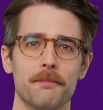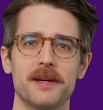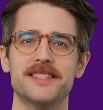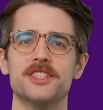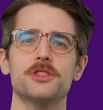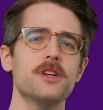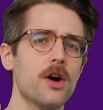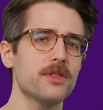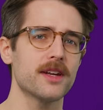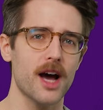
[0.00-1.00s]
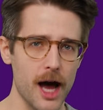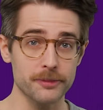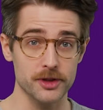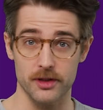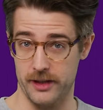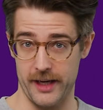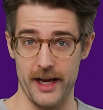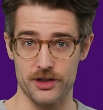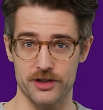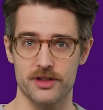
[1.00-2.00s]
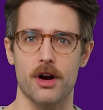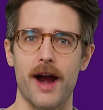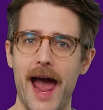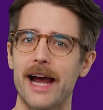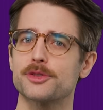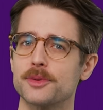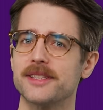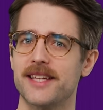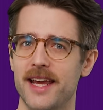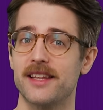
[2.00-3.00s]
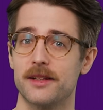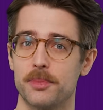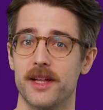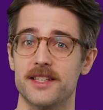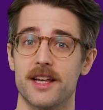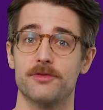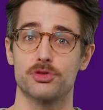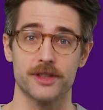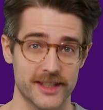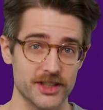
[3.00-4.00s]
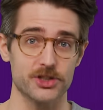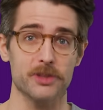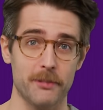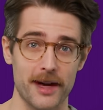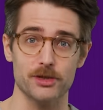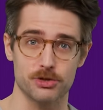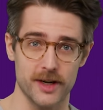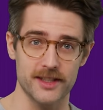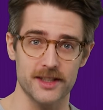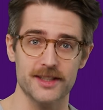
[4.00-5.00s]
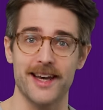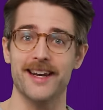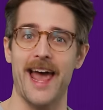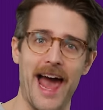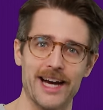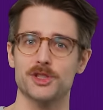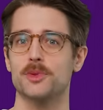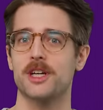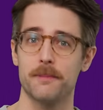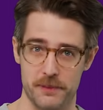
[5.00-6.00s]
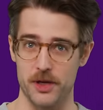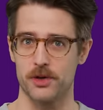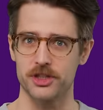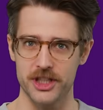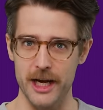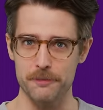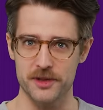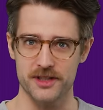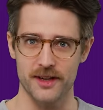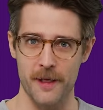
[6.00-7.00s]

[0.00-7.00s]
But did you know that optical connections are actually taking the place of traditional metal traces in actual computer chips?